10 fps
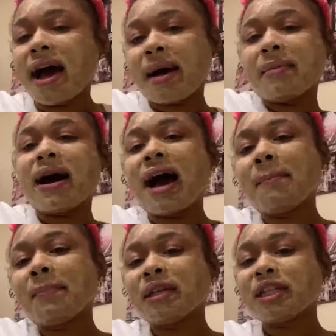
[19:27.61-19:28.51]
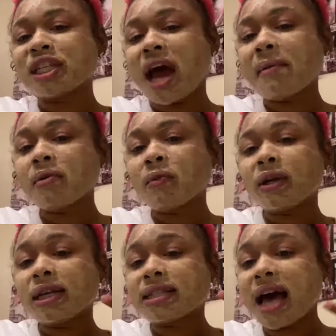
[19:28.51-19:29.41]
I'm going to hop in the shower
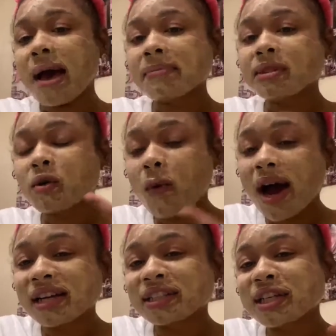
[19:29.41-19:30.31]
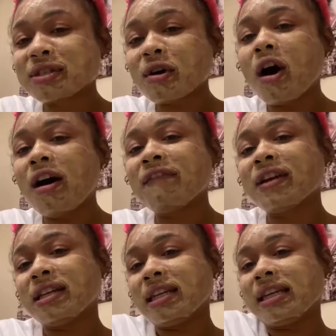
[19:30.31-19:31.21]
when it's time to wash this off
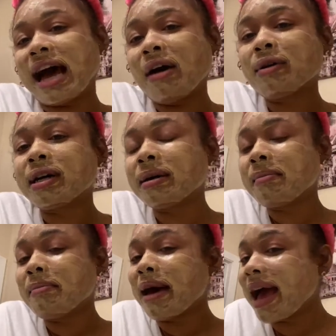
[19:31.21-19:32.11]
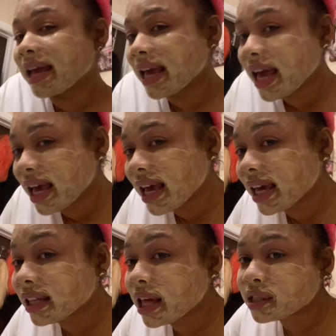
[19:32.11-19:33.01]
and then I'll come back
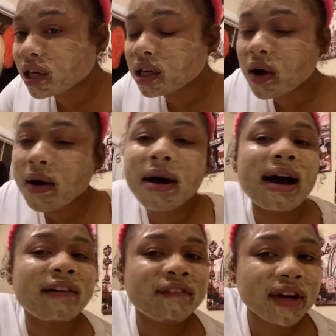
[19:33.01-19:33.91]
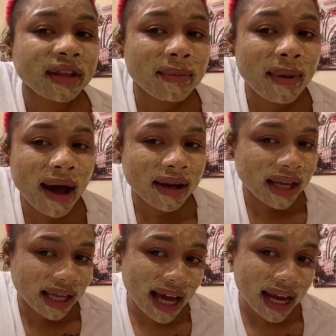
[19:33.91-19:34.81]
and let y'all know how I felt about
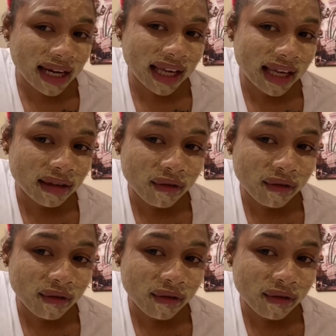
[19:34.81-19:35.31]
it and kind of end the